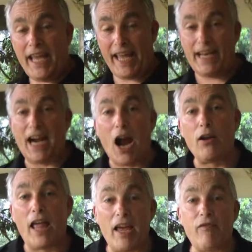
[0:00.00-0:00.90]
And in
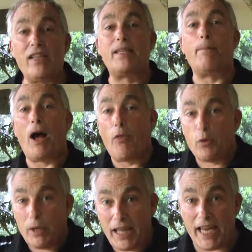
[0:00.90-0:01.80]
our life, it's about
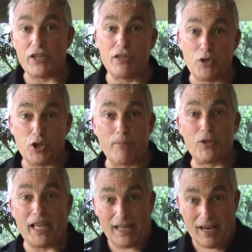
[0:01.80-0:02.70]
the
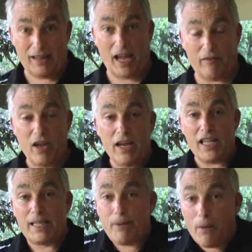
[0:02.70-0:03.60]
relationships in our life.
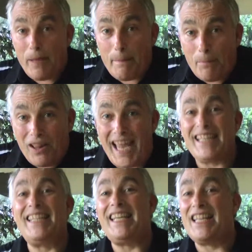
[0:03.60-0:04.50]
It's about being
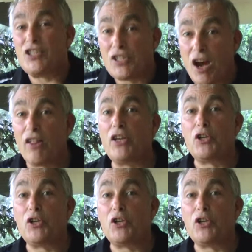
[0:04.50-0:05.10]
planted in solid,